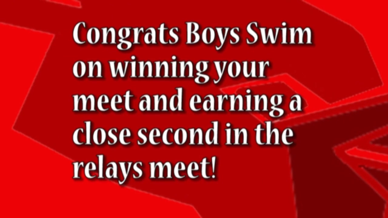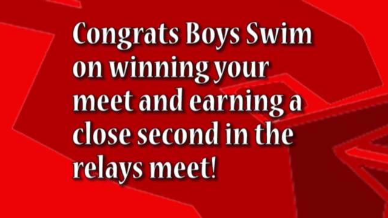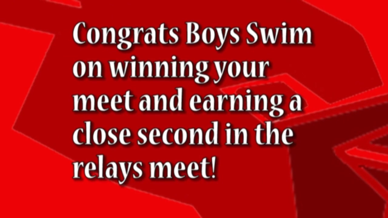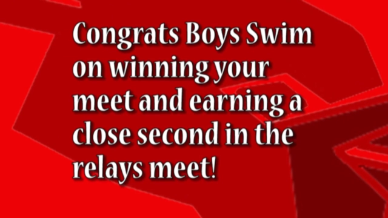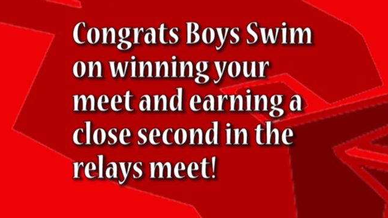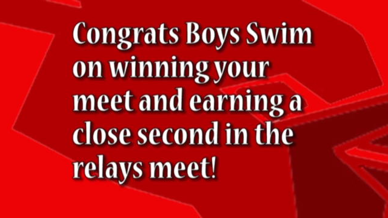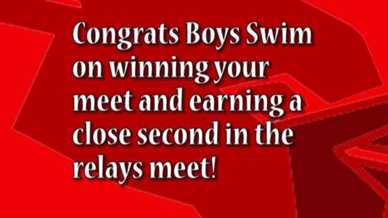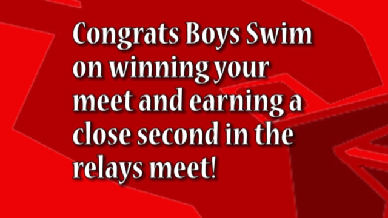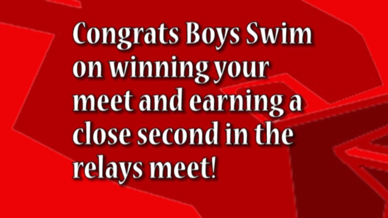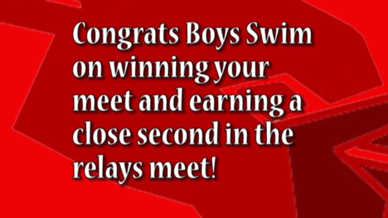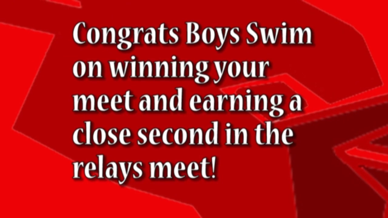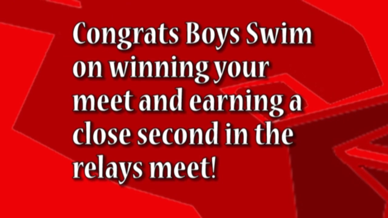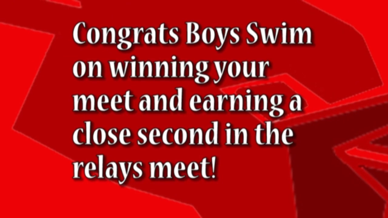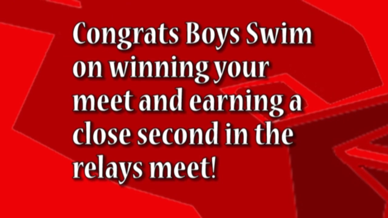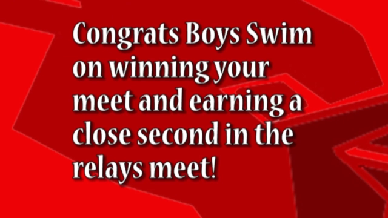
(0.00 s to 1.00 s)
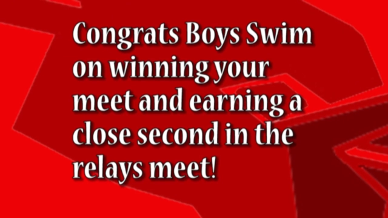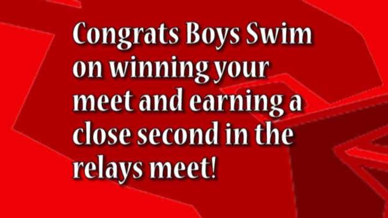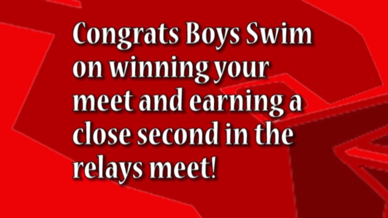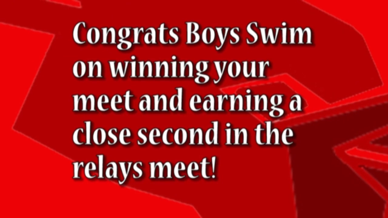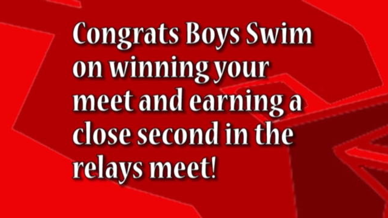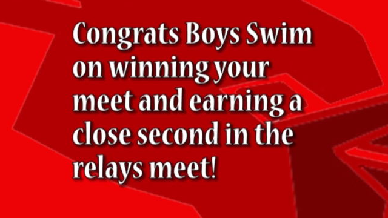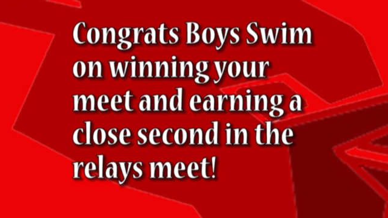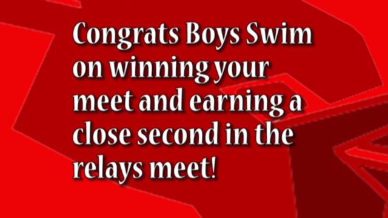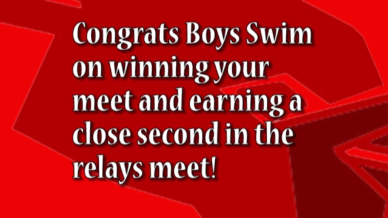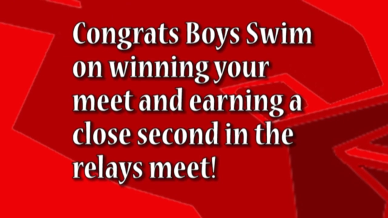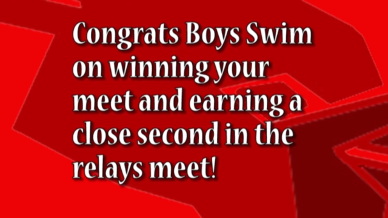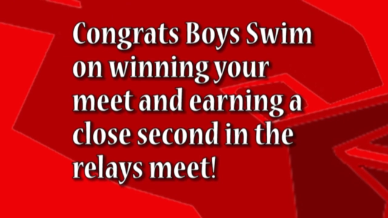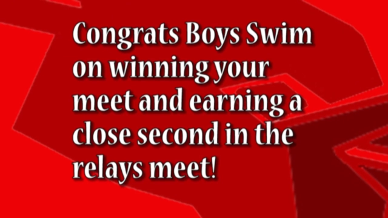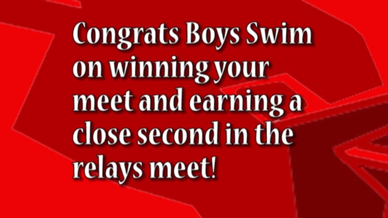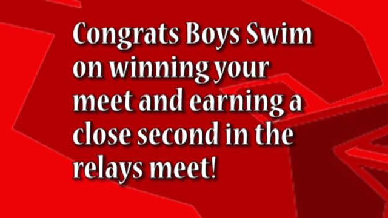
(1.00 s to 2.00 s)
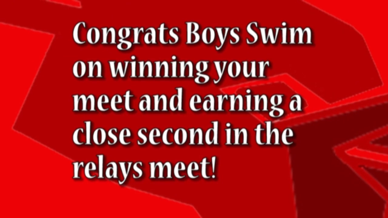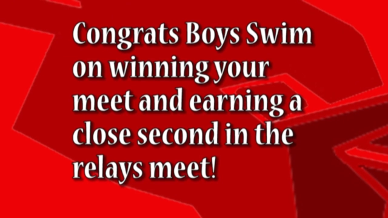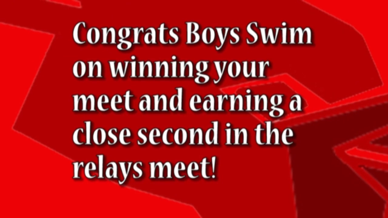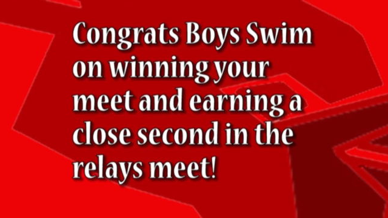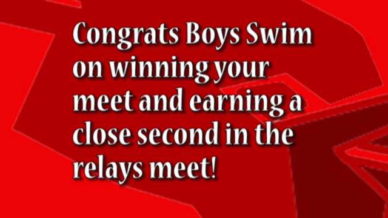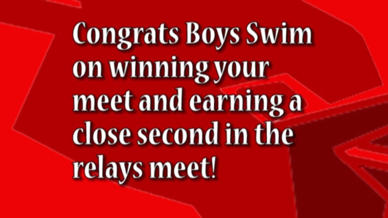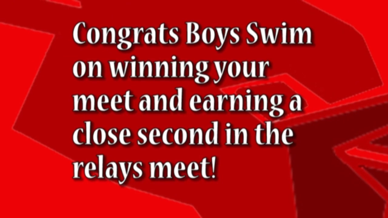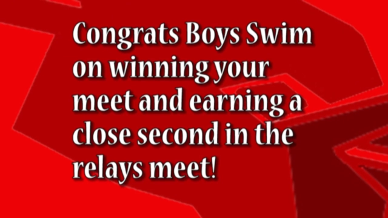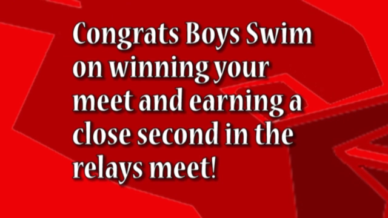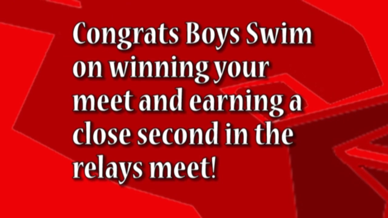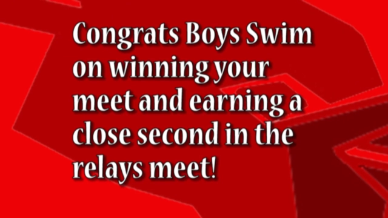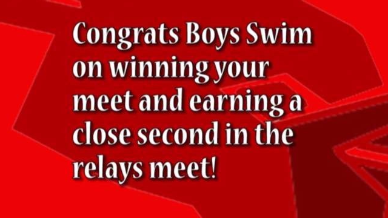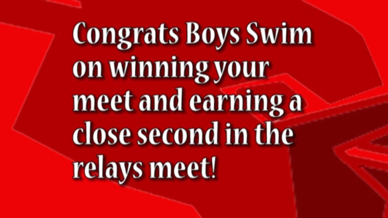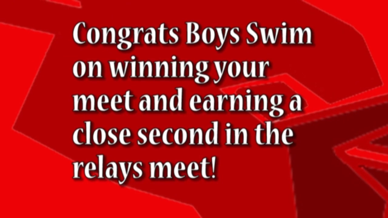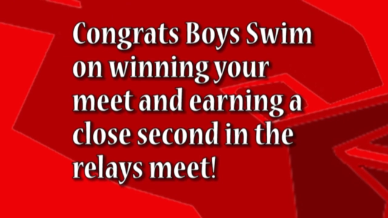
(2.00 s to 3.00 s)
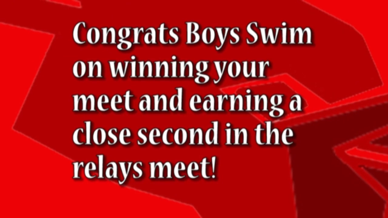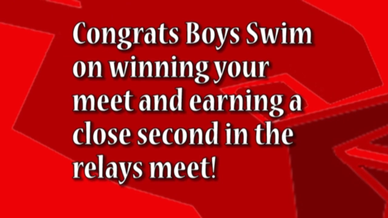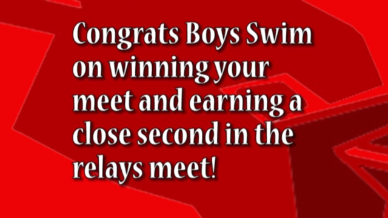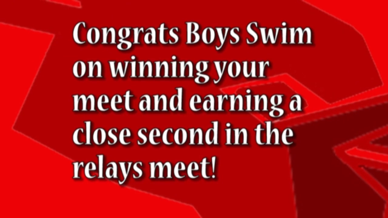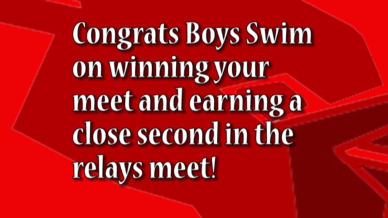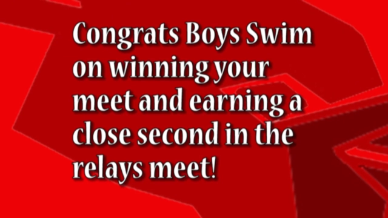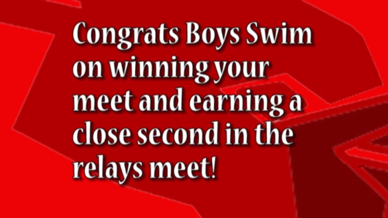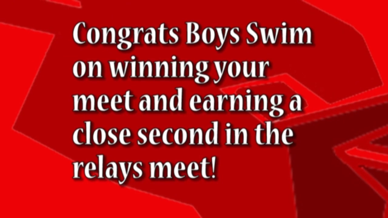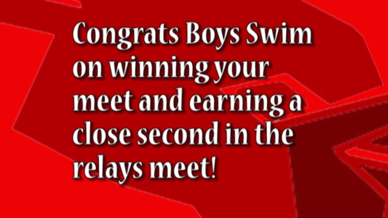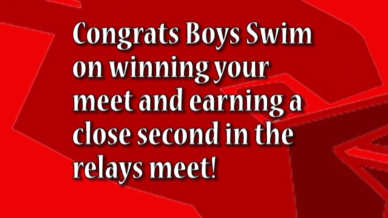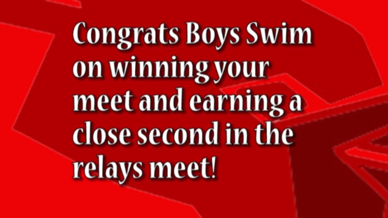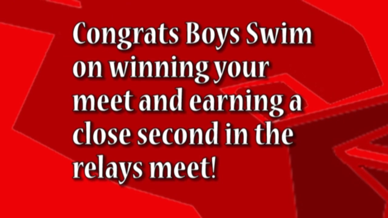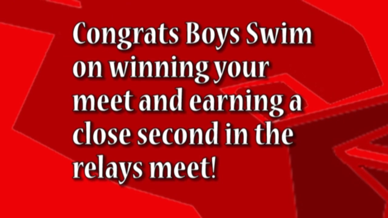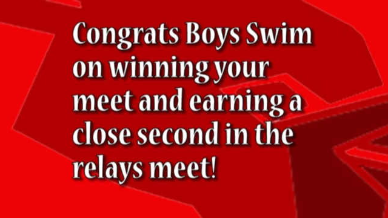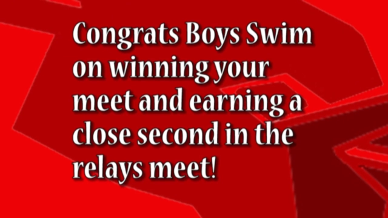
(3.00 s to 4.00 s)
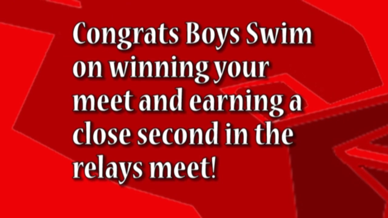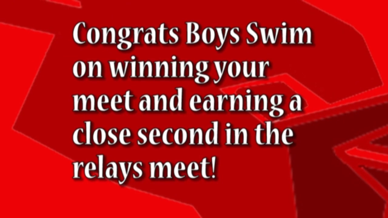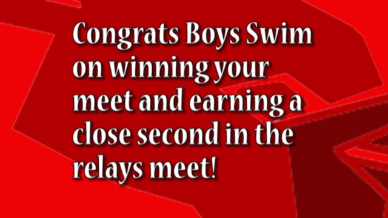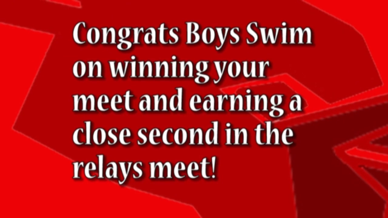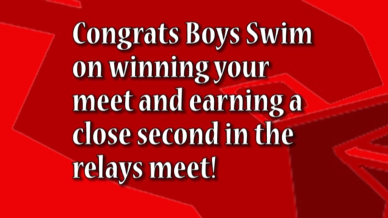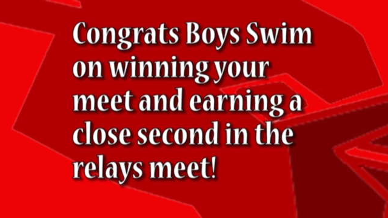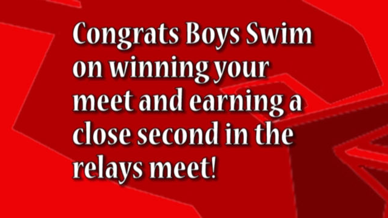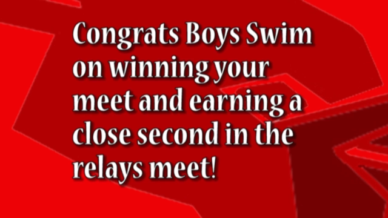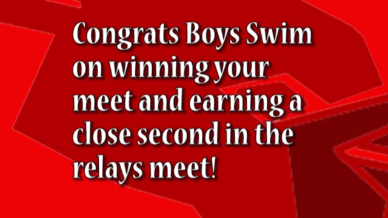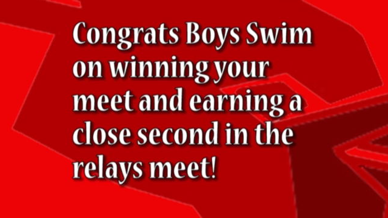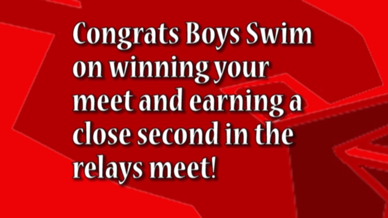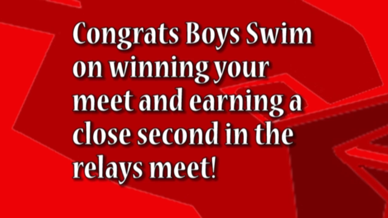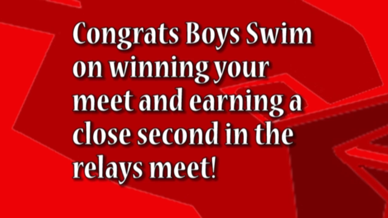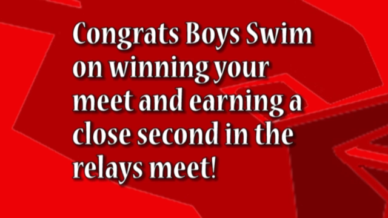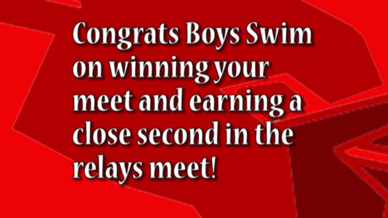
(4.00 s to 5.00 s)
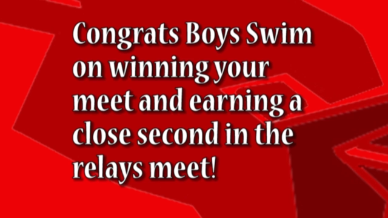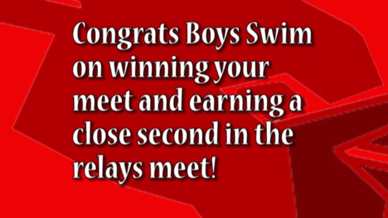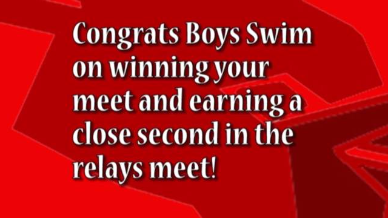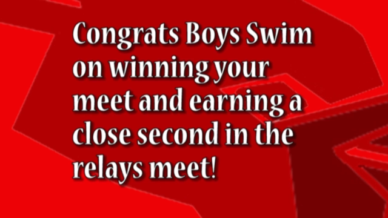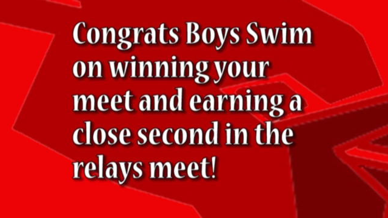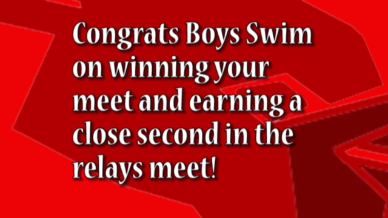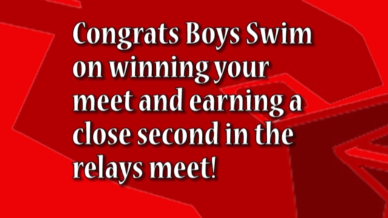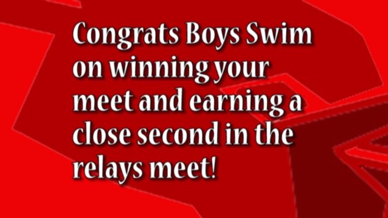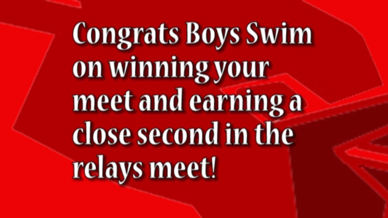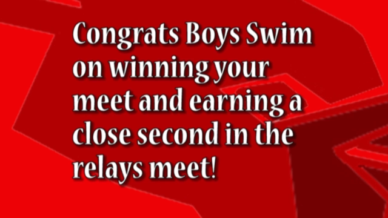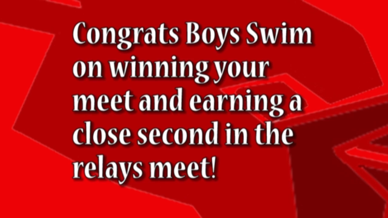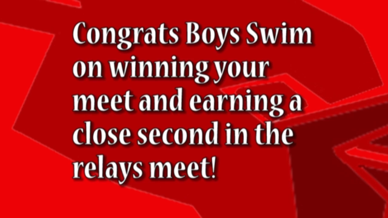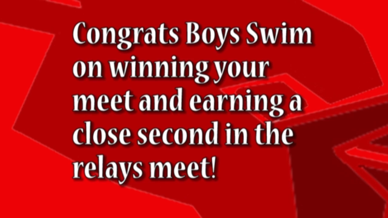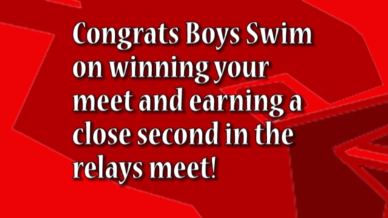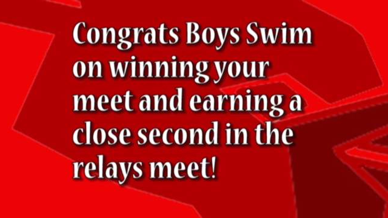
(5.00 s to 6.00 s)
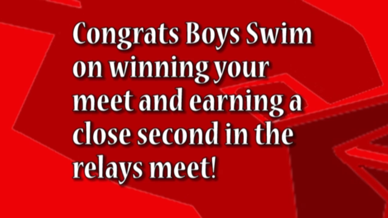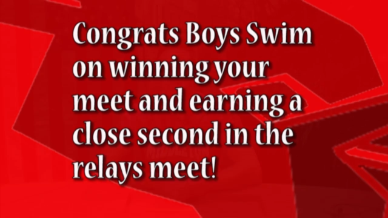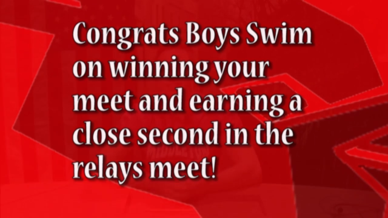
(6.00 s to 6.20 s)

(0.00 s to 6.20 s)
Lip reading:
[unreadable: no face in view]